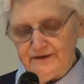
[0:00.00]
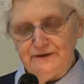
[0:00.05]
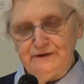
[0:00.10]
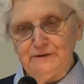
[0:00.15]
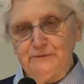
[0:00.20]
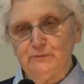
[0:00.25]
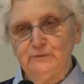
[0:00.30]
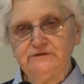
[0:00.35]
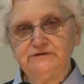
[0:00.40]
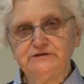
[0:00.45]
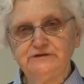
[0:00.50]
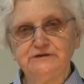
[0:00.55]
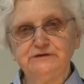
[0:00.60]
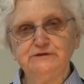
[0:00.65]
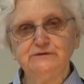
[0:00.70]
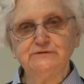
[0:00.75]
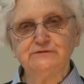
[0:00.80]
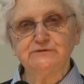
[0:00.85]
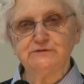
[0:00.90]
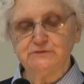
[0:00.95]
When she
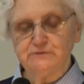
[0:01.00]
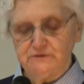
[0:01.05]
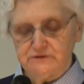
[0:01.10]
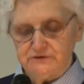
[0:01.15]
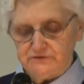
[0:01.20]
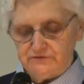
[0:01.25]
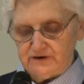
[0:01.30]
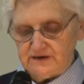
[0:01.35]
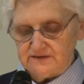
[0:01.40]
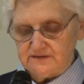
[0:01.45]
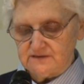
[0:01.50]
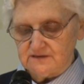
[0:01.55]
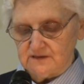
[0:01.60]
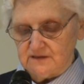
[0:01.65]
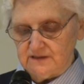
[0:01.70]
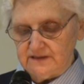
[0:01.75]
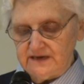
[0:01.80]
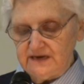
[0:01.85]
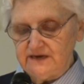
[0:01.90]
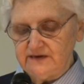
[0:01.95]
used to address the
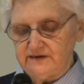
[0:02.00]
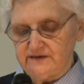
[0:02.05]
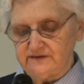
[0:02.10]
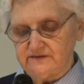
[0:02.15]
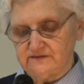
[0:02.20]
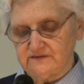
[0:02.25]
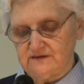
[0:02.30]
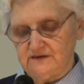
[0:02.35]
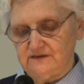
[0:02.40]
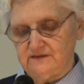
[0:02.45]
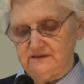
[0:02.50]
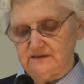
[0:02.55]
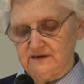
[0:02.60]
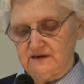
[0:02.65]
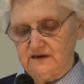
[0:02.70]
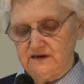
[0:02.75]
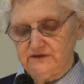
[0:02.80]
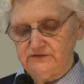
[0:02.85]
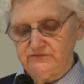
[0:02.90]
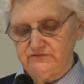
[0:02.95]
ladies in the
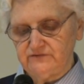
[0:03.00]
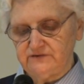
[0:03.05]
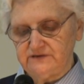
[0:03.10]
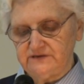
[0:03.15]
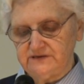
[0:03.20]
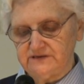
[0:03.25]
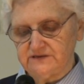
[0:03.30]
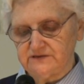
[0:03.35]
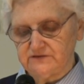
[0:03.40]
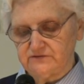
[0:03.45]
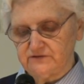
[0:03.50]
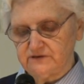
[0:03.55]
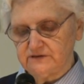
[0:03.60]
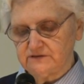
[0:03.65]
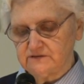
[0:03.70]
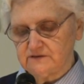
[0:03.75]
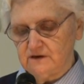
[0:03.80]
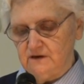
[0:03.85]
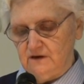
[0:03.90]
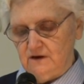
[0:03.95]
country
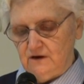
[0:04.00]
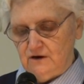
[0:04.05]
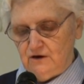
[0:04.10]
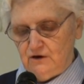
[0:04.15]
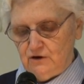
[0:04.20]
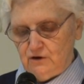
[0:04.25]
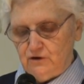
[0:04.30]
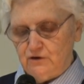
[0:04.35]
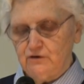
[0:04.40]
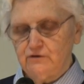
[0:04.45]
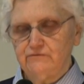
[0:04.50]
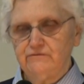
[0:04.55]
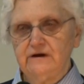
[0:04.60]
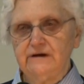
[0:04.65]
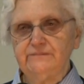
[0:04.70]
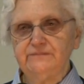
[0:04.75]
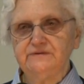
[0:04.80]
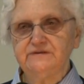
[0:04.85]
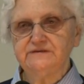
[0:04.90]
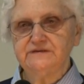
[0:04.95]
districts, her
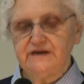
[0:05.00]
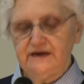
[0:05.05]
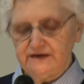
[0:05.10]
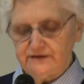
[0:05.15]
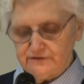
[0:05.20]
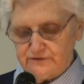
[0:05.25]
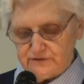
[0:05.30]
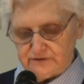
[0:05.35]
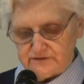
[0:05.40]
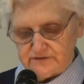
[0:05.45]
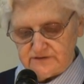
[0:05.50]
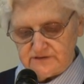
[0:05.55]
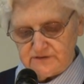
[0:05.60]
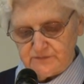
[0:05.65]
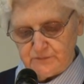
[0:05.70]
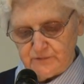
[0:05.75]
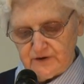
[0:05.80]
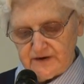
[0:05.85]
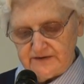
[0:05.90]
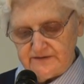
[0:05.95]
reputation
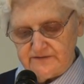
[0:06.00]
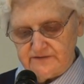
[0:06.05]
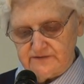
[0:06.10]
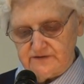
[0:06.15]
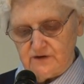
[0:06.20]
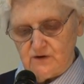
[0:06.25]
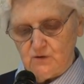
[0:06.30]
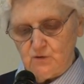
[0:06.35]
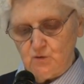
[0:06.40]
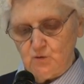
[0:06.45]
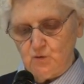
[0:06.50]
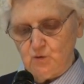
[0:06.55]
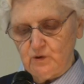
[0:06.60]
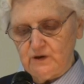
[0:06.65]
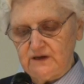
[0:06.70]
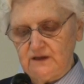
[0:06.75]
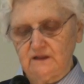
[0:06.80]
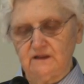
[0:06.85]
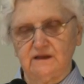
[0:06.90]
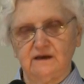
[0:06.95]
spread so
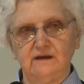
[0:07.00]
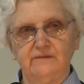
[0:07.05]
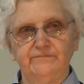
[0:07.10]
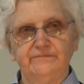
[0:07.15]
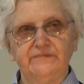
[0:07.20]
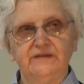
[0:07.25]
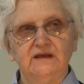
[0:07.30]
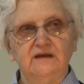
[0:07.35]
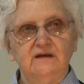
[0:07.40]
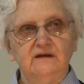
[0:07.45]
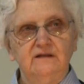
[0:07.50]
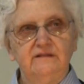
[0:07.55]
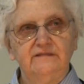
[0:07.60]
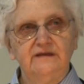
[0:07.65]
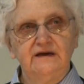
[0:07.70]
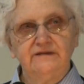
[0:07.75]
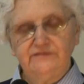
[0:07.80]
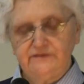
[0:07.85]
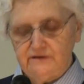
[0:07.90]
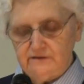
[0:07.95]
quickly
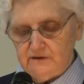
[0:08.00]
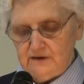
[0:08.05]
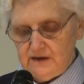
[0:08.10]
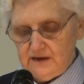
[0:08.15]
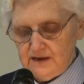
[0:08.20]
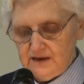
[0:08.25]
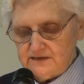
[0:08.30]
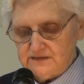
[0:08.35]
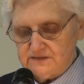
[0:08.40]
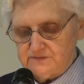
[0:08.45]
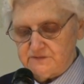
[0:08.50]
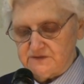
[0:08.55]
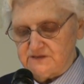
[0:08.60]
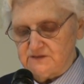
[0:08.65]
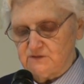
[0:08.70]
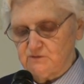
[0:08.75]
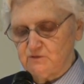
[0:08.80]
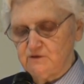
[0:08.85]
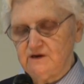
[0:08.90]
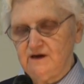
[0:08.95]
that their
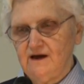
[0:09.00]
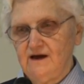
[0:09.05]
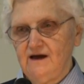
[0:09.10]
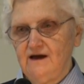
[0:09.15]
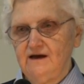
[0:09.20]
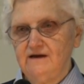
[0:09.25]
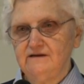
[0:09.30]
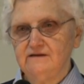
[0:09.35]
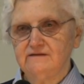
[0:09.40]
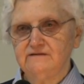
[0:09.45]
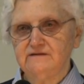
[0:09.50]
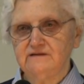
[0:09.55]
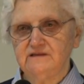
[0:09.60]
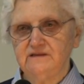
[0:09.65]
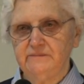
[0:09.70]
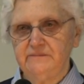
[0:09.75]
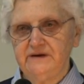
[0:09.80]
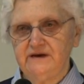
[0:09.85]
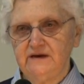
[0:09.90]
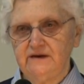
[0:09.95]
husbands would hide under
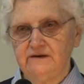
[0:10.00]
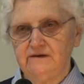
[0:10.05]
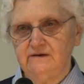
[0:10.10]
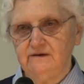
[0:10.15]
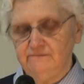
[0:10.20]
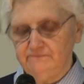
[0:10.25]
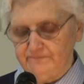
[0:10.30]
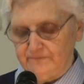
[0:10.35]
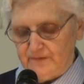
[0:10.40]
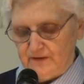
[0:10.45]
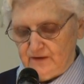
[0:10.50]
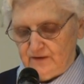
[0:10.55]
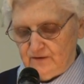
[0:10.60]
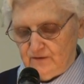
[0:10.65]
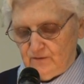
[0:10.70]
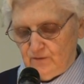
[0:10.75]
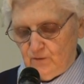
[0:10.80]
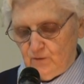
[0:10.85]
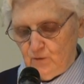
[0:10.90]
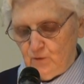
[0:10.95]
the bed
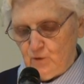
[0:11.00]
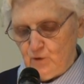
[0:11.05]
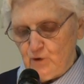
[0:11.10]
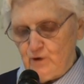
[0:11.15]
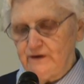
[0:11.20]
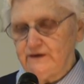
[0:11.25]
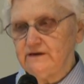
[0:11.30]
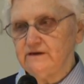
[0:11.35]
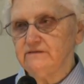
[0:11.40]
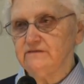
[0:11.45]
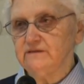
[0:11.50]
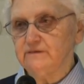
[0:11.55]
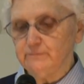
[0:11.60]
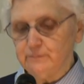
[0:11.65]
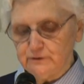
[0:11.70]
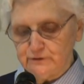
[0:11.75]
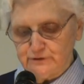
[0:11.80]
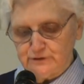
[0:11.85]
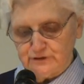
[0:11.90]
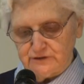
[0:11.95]
or in the
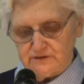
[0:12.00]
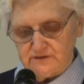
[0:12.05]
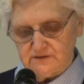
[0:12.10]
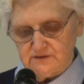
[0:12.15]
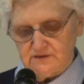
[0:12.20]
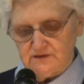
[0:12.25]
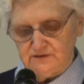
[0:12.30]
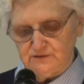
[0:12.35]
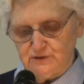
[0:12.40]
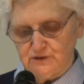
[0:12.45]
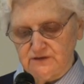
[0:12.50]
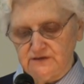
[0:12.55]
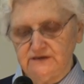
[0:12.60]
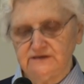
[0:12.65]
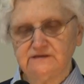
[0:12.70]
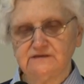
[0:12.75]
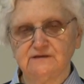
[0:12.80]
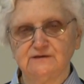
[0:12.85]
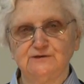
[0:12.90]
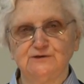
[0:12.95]
bushes to
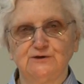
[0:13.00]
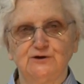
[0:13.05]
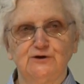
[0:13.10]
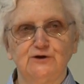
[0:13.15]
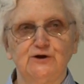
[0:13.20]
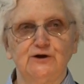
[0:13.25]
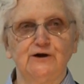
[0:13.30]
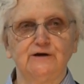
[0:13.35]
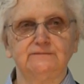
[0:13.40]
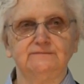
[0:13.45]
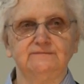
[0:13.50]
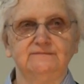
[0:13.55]
listen to her.